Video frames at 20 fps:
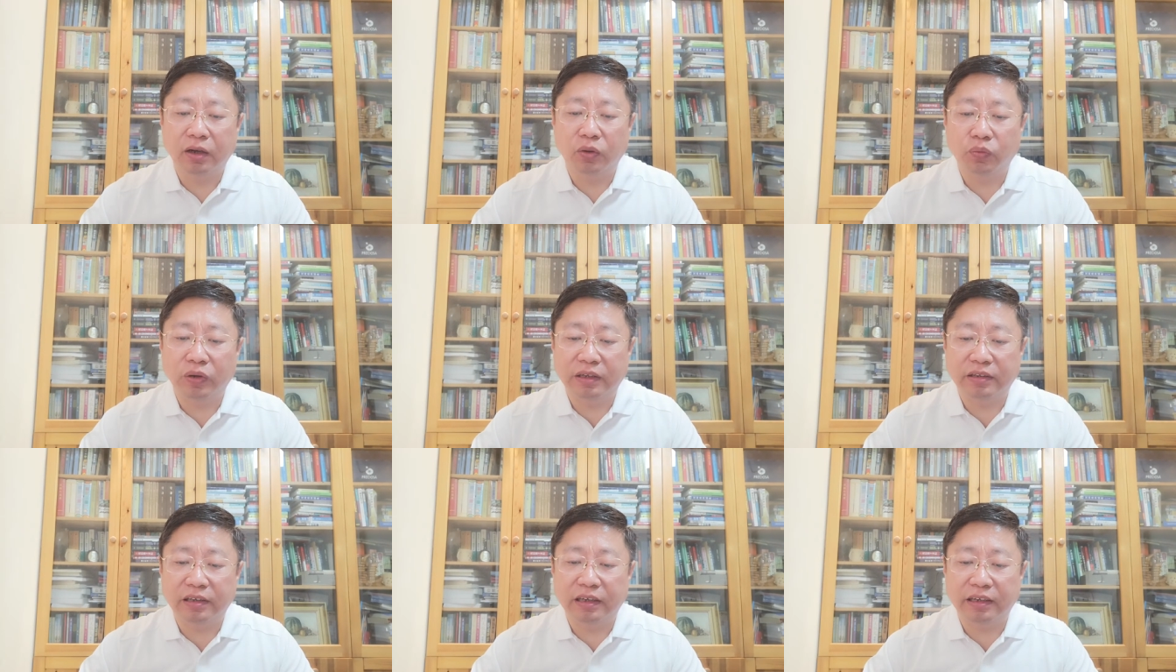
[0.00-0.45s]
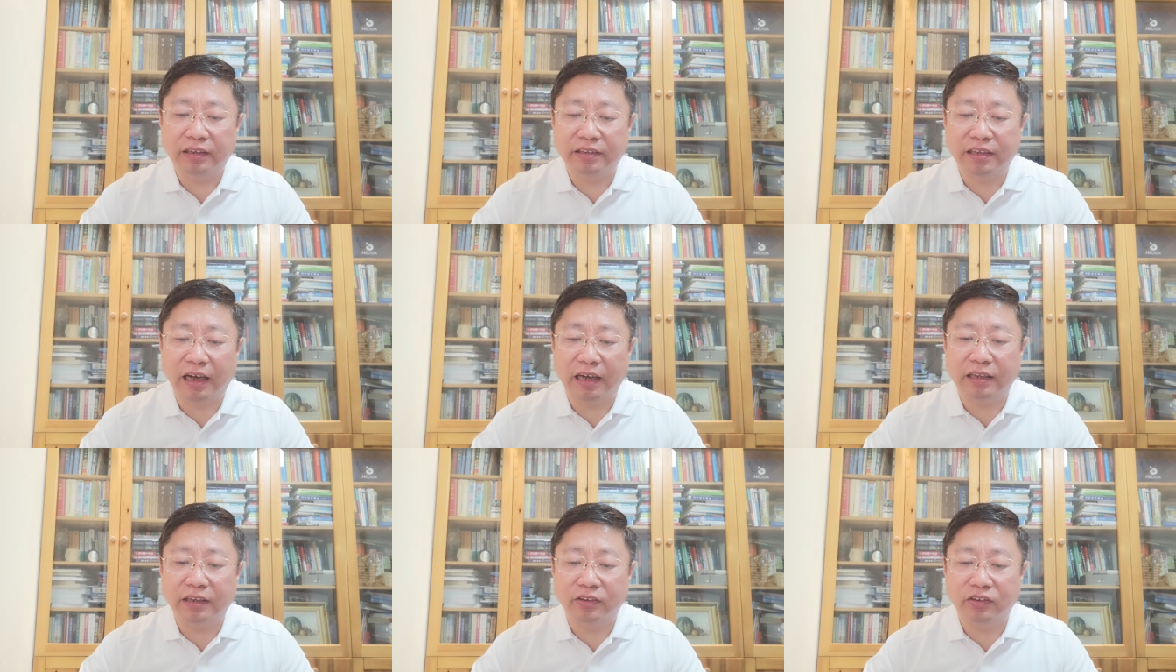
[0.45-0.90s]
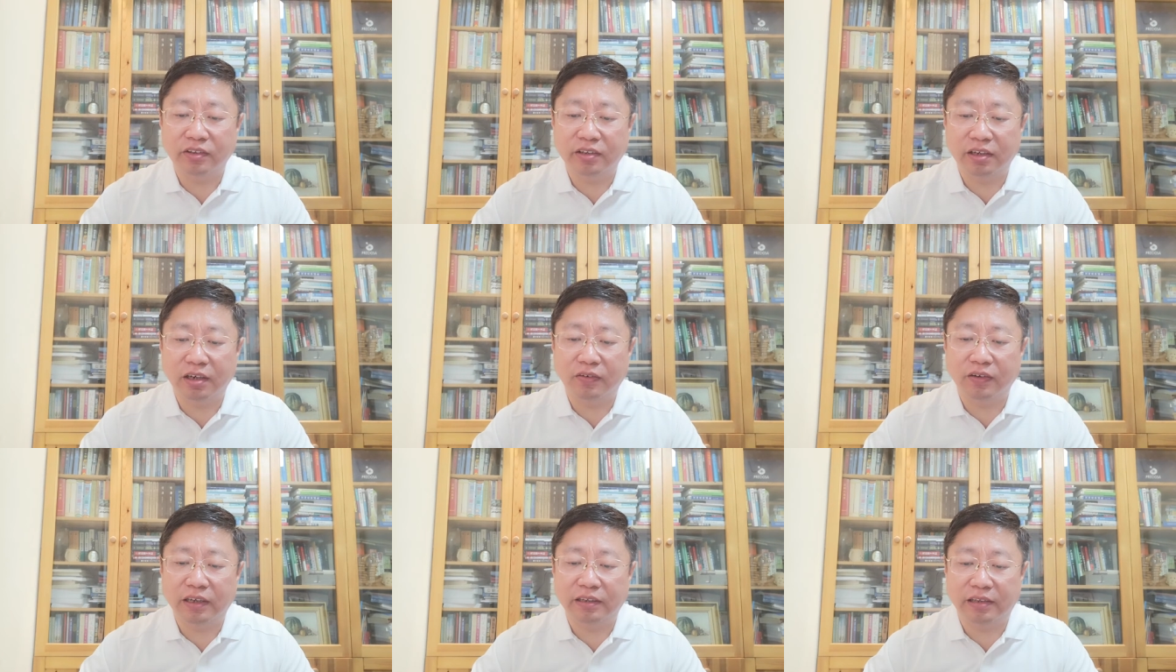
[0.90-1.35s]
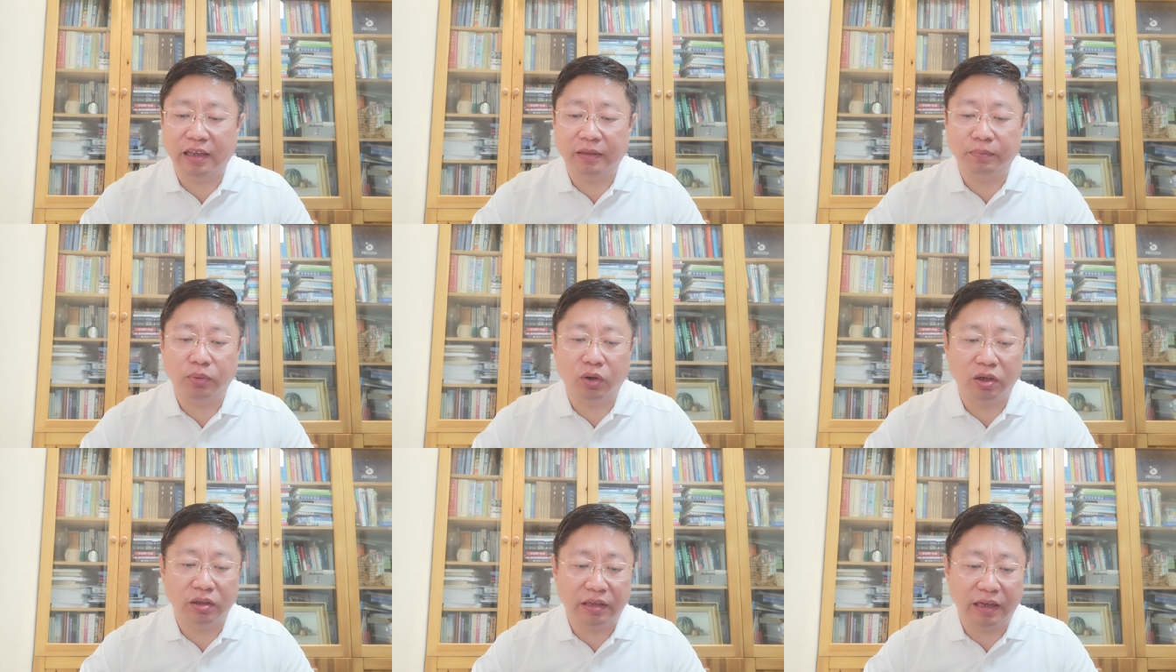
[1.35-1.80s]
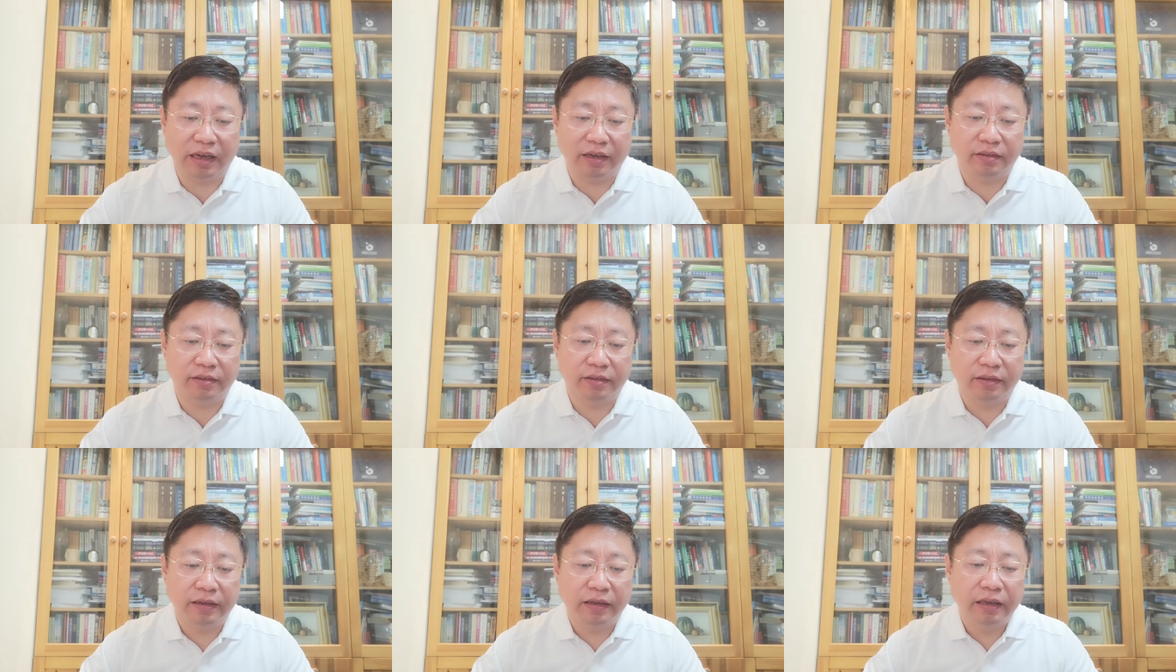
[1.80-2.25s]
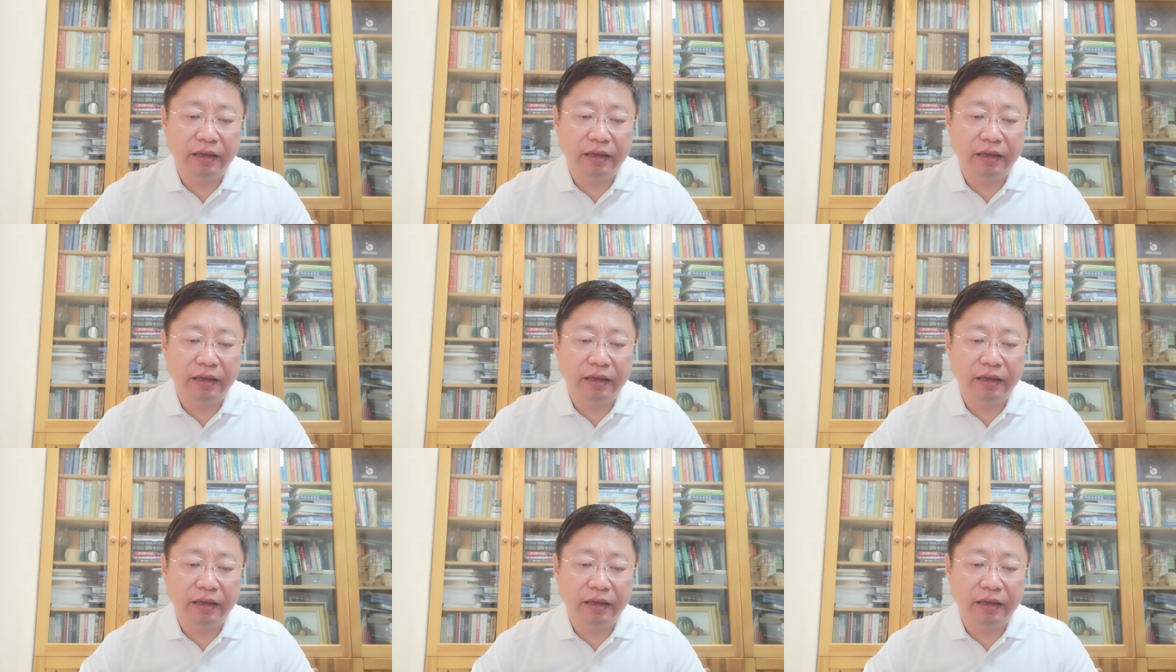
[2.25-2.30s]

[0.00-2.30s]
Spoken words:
with exciting service and products.